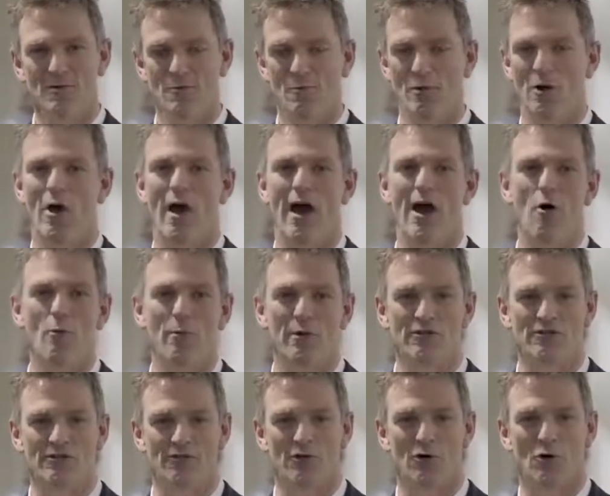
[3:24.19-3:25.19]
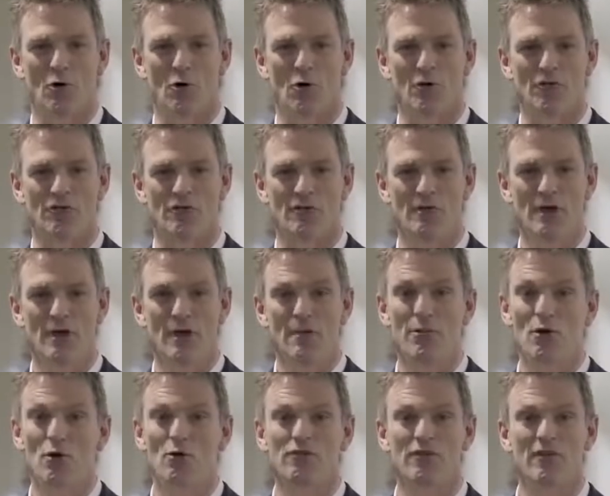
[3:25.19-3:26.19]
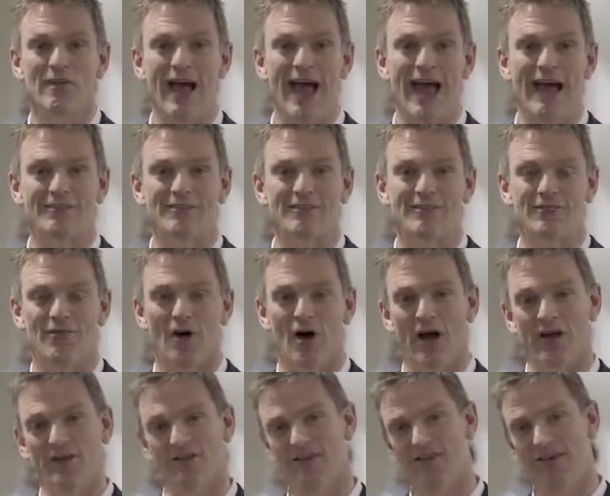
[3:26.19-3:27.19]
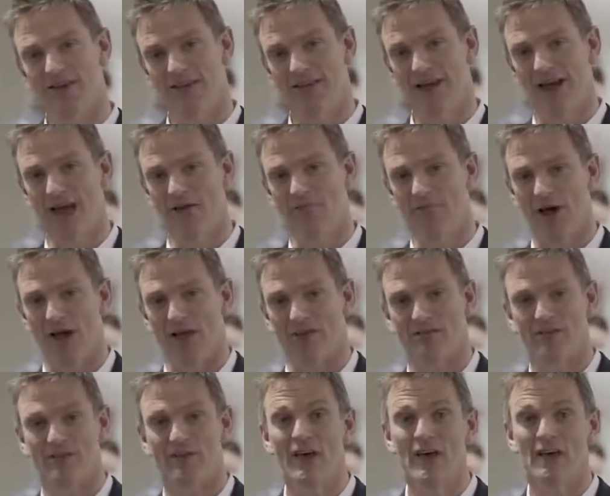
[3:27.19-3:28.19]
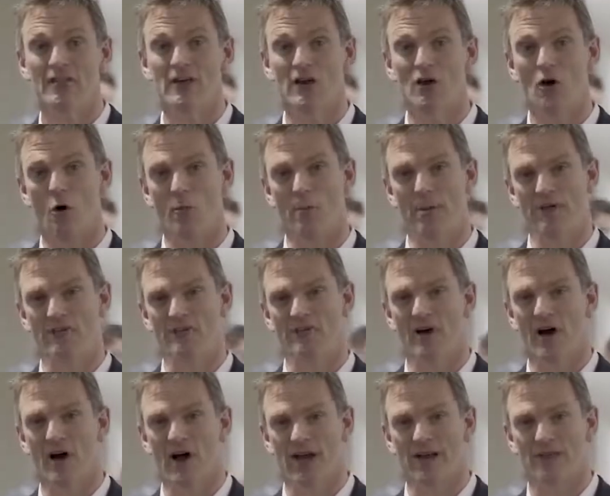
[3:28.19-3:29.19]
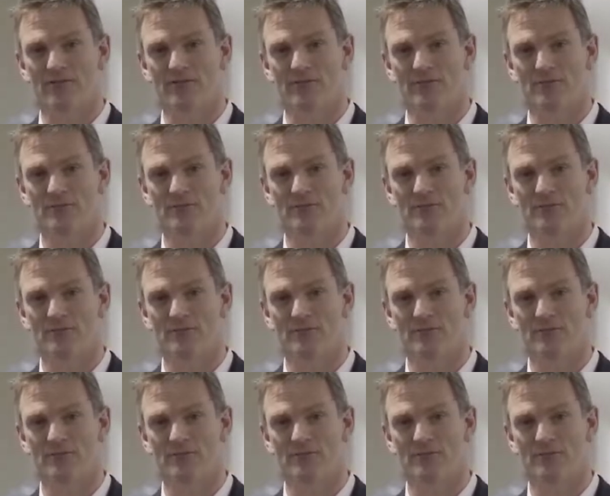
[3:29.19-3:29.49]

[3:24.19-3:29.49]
We've got helmets, of course, but also the hands device, the headrest, the cockpit sides.